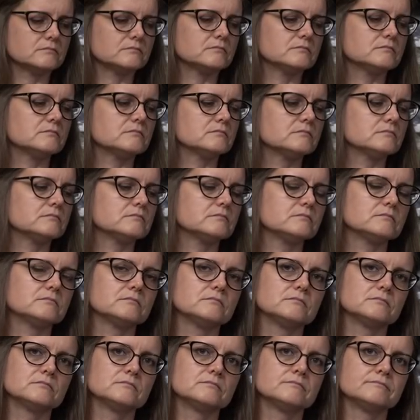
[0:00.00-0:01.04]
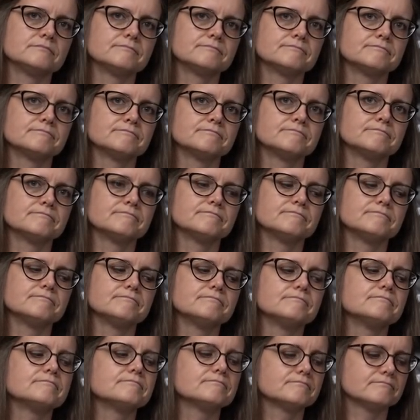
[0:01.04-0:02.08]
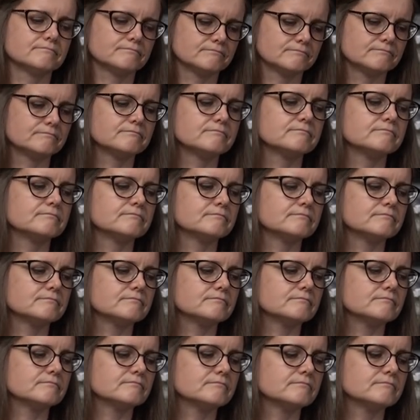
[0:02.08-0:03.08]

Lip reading: The person shown says nothing.